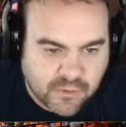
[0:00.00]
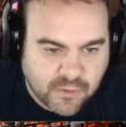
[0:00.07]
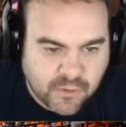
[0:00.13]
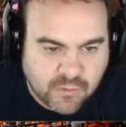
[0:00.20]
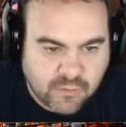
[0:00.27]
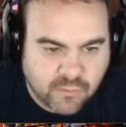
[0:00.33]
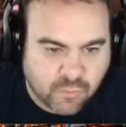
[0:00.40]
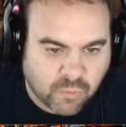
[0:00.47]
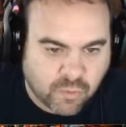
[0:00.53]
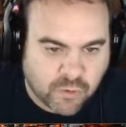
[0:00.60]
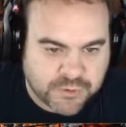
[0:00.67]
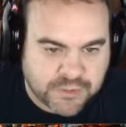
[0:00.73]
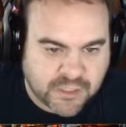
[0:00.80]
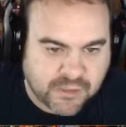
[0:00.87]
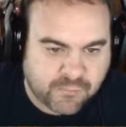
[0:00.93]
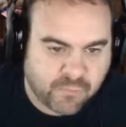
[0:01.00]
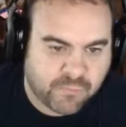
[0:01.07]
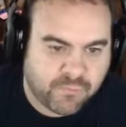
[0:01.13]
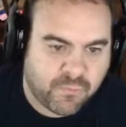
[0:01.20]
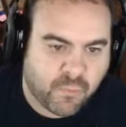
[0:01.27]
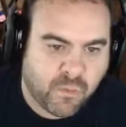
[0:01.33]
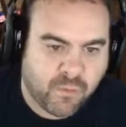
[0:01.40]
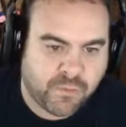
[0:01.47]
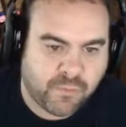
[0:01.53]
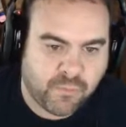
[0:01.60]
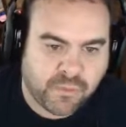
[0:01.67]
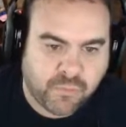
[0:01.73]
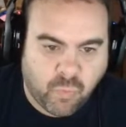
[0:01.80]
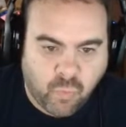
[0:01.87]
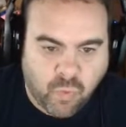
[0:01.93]
were all tied for 4th
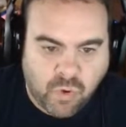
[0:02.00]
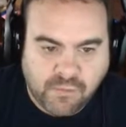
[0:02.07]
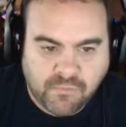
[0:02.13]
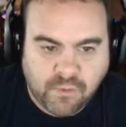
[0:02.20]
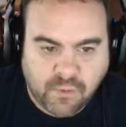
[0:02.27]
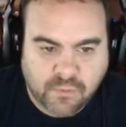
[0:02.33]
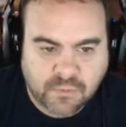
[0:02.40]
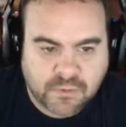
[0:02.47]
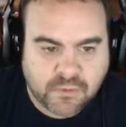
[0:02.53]
with 1 vote.